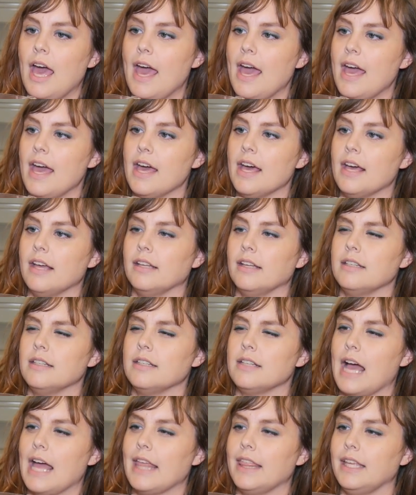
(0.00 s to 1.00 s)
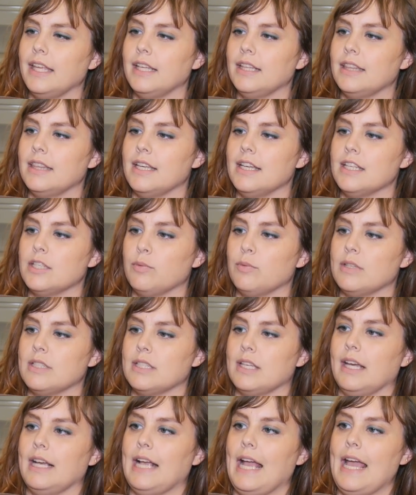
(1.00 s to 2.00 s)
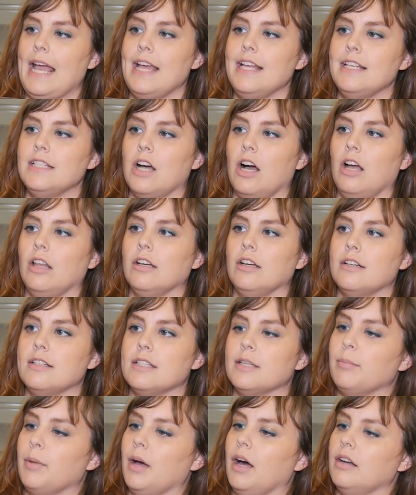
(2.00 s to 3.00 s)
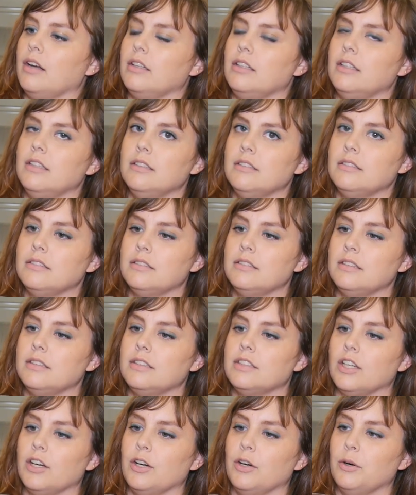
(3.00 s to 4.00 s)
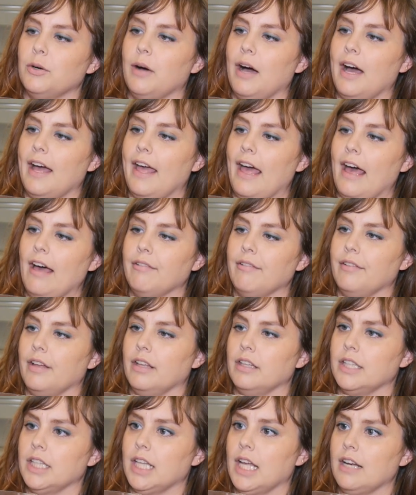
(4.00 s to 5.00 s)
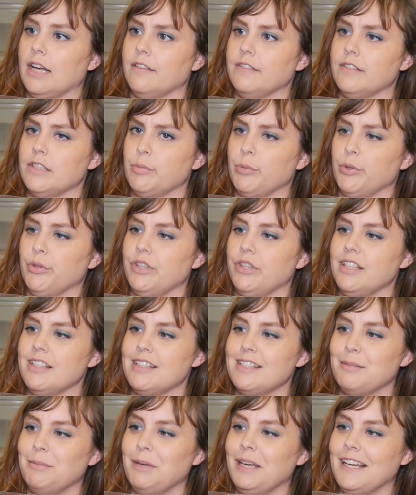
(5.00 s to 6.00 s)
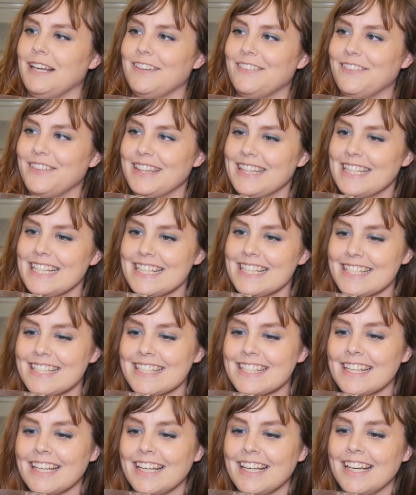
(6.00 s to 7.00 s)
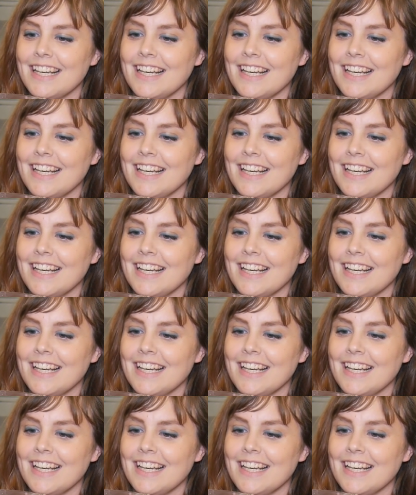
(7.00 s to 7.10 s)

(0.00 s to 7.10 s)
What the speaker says: And I think this was like $8 a bottle, so I have a lot of smoothies to make with this.